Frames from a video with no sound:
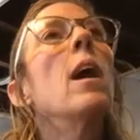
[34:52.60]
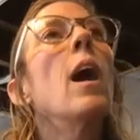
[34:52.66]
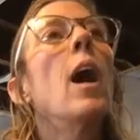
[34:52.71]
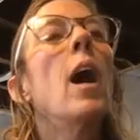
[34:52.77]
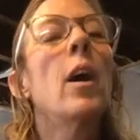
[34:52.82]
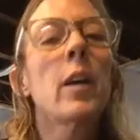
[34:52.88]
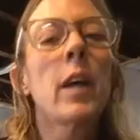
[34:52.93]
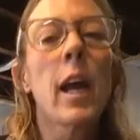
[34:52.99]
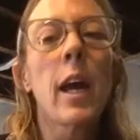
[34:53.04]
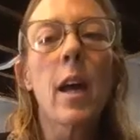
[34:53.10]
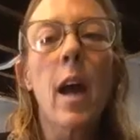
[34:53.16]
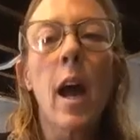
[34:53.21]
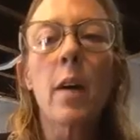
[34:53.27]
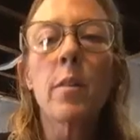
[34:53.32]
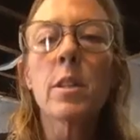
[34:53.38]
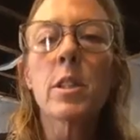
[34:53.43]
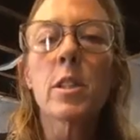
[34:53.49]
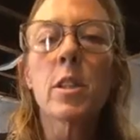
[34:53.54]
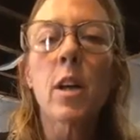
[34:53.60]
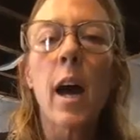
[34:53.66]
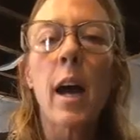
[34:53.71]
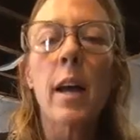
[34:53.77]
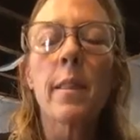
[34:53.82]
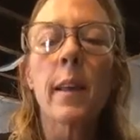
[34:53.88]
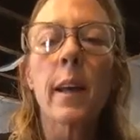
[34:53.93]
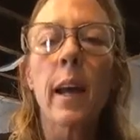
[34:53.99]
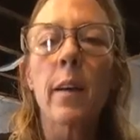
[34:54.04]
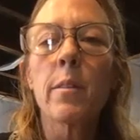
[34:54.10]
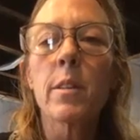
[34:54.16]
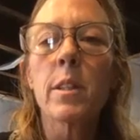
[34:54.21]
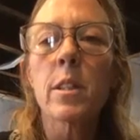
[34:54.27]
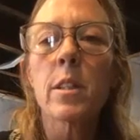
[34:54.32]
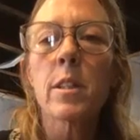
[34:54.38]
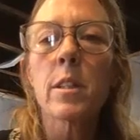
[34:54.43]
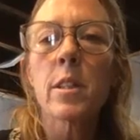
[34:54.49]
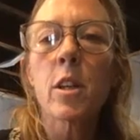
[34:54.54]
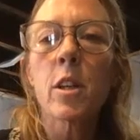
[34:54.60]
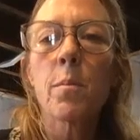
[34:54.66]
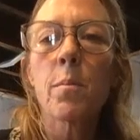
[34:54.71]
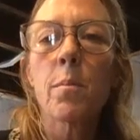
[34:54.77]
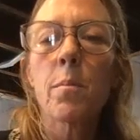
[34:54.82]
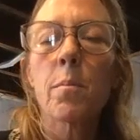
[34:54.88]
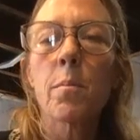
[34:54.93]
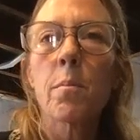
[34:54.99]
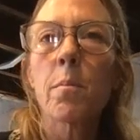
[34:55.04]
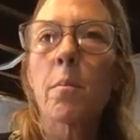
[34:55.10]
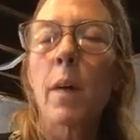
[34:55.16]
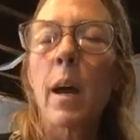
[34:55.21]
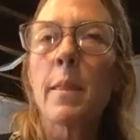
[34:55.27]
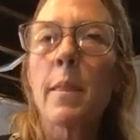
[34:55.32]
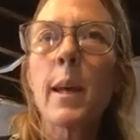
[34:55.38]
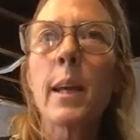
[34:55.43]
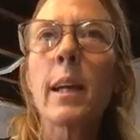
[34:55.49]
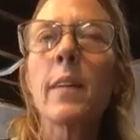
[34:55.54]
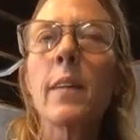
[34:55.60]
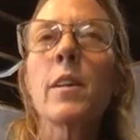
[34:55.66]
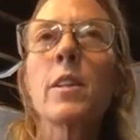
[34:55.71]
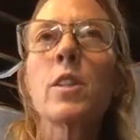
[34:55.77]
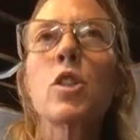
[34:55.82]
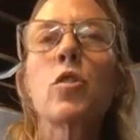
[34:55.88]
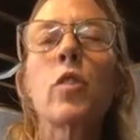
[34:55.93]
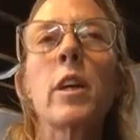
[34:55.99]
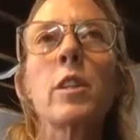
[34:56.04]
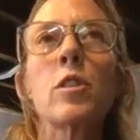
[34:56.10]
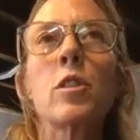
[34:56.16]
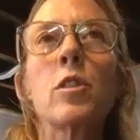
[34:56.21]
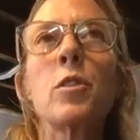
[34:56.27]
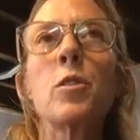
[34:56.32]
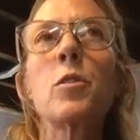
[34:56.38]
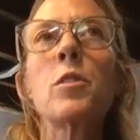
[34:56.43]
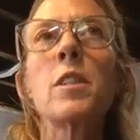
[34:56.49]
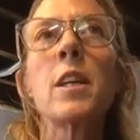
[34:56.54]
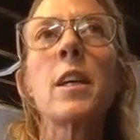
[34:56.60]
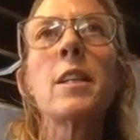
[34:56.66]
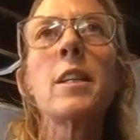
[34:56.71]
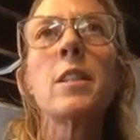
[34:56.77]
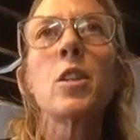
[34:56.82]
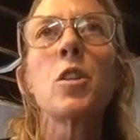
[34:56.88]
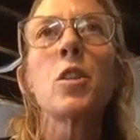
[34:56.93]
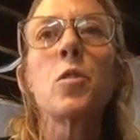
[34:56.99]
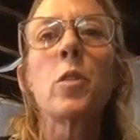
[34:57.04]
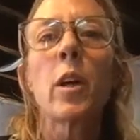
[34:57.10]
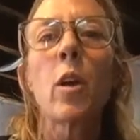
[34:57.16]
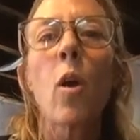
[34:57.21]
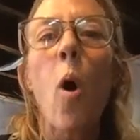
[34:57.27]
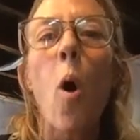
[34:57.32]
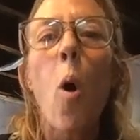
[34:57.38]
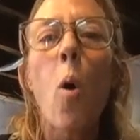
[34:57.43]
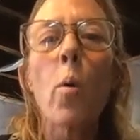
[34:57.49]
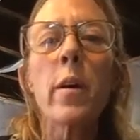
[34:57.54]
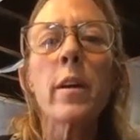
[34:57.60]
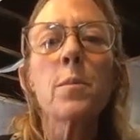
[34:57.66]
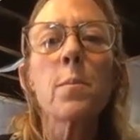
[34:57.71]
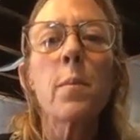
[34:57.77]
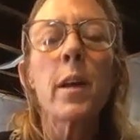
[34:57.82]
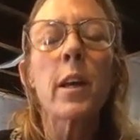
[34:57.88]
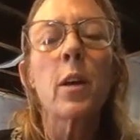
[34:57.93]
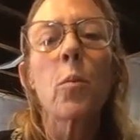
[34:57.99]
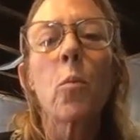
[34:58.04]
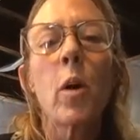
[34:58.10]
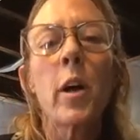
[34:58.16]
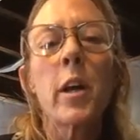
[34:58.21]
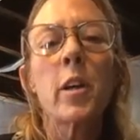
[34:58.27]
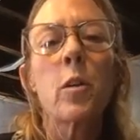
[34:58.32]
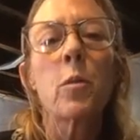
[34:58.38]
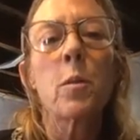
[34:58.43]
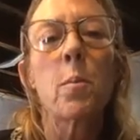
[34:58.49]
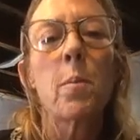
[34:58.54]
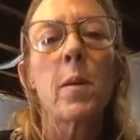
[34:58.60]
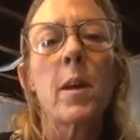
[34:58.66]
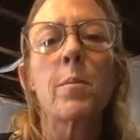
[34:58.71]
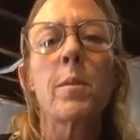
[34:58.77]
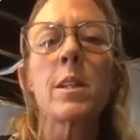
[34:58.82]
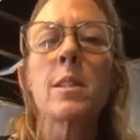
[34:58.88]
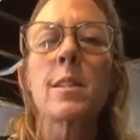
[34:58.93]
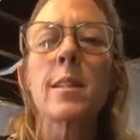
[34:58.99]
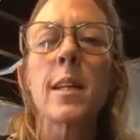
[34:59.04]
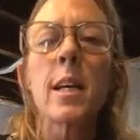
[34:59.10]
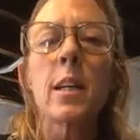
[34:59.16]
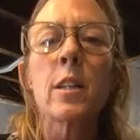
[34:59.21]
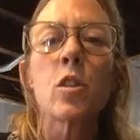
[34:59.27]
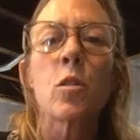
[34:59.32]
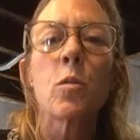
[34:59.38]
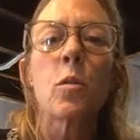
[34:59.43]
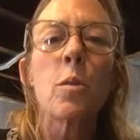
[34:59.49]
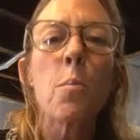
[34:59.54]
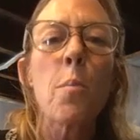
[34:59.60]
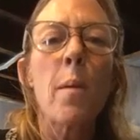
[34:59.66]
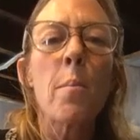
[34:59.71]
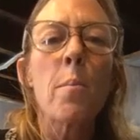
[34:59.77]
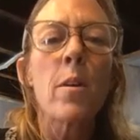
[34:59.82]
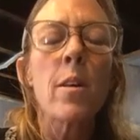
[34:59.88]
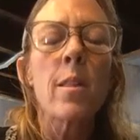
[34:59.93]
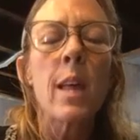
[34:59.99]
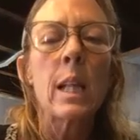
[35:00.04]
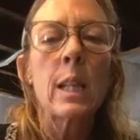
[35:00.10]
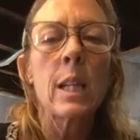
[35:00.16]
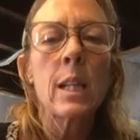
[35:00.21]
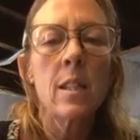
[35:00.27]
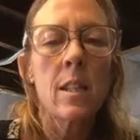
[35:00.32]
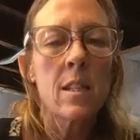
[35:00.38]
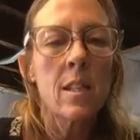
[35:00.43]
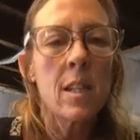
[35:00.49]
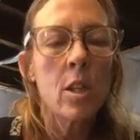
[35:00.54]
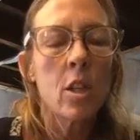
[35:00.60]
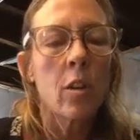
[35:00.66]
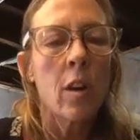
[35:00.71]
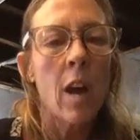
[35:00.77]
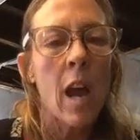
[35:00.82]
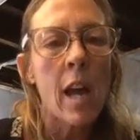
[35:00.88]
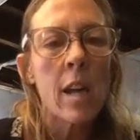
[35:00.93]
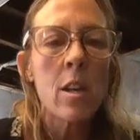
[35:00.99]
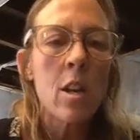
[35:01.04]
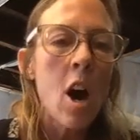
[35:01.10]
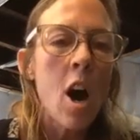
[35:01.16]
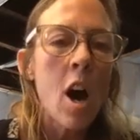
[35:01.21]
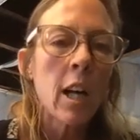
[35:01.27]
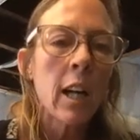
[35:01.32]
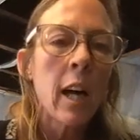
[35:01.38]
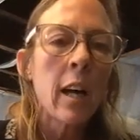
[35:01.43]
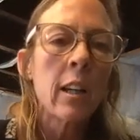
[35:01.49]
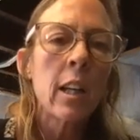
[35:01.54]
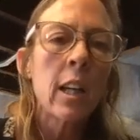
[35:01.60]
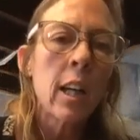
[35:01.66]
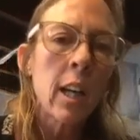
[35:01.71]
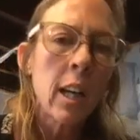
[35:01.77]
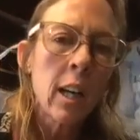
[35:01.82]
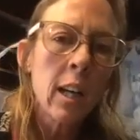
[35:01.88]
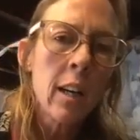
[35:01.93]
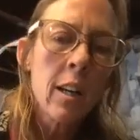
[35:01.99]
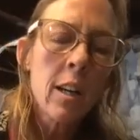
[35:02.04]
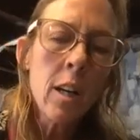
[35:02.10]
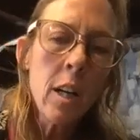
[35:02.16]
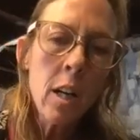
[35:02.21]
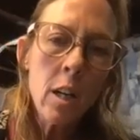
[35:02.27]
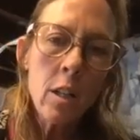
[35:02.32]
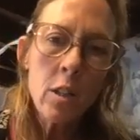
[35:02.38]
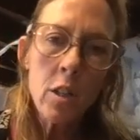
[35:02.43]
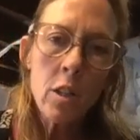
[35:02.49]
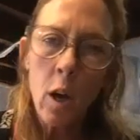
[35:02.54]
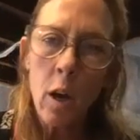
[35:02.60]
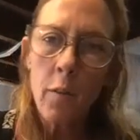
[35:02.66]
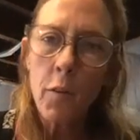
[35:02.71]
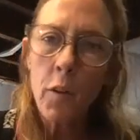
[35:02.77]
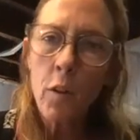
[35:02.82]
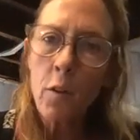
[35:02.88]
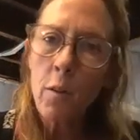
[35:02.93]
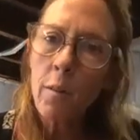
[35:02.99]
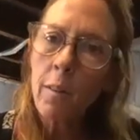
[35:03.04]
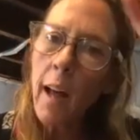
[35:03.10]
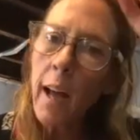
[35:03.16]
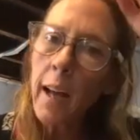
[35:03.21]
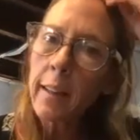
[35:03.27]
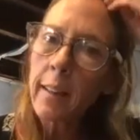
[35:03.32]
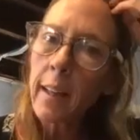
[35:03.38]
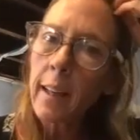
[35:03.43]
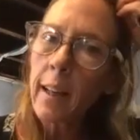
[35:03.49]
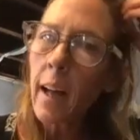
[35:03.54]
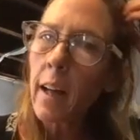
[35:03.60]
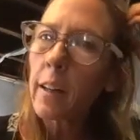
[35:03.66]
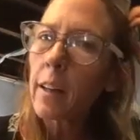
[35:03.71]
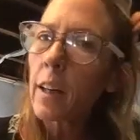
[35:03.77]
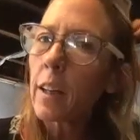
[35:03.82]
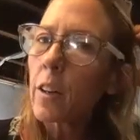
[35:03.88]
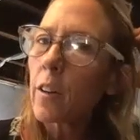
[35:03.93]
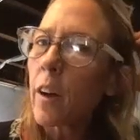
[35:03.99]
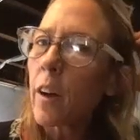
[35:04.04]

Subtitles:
okay, I think I would just still, I think if it's translucent, you can always make it whiter with pigment sticks. So remember that this isn't your end all color. So if you like the color, you're